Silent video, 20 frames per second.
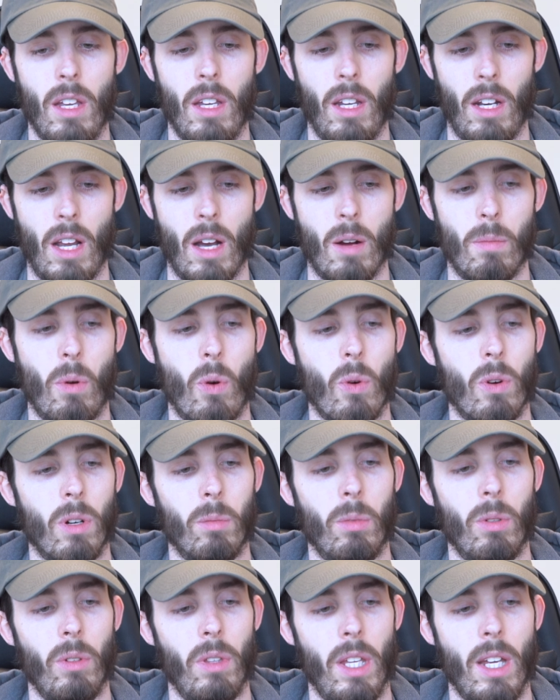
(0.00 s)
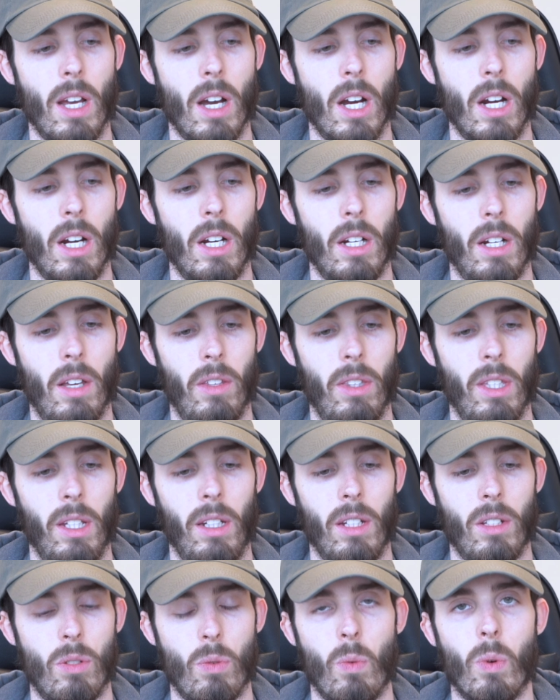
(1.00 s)
and how portable they are, I
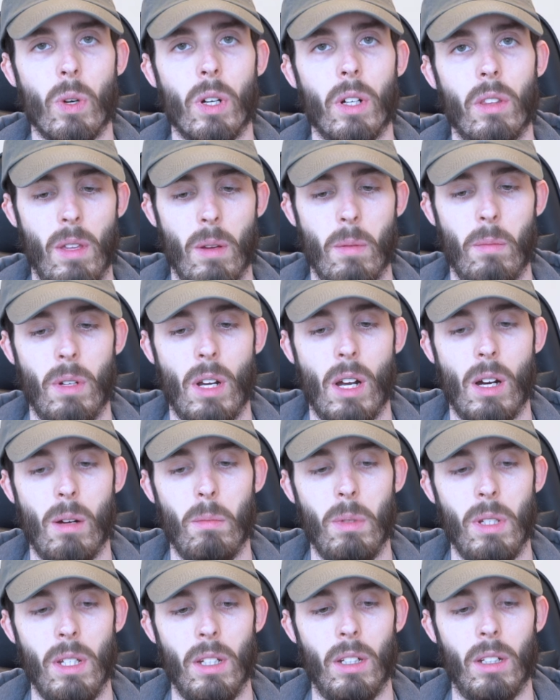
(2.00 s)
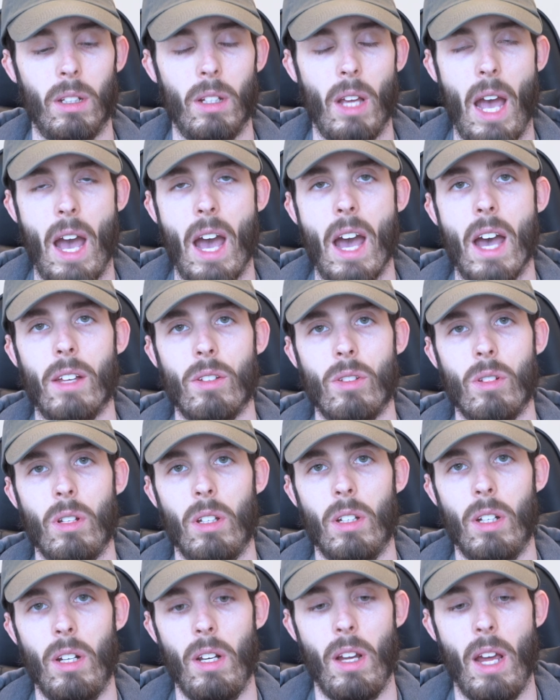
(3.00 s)
think it's worth them not being as
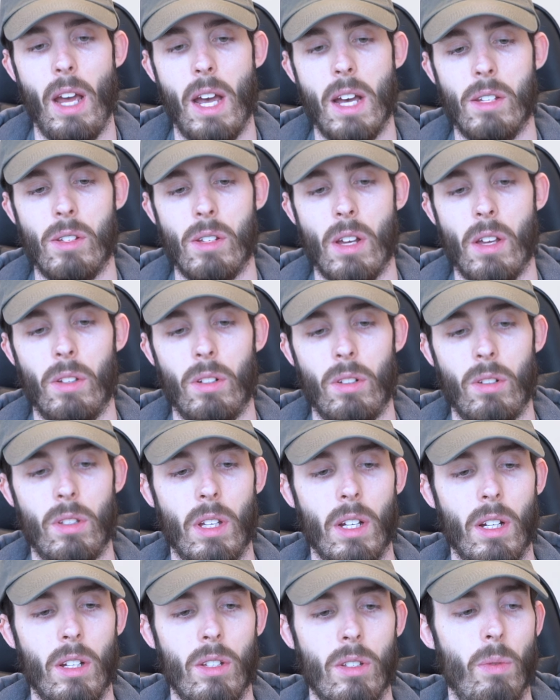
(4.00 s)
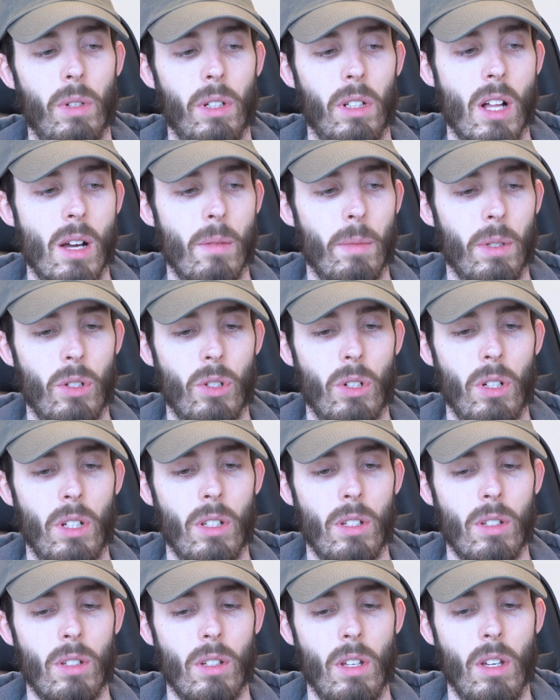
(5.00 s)
good as other sticks when climbing
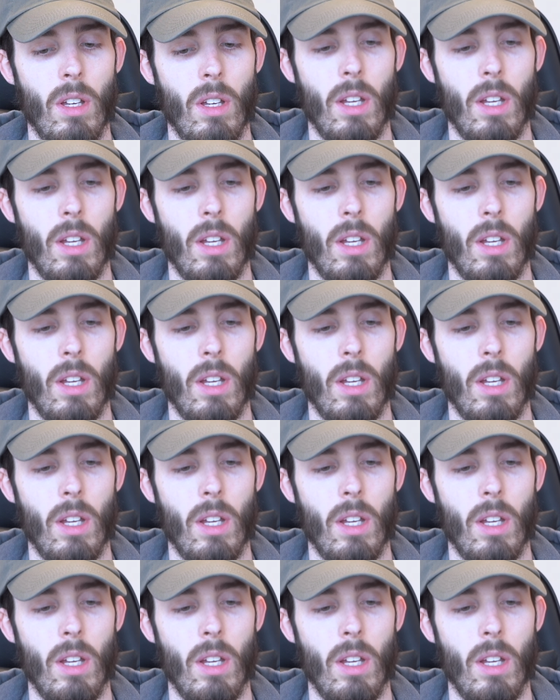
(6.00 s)
trees,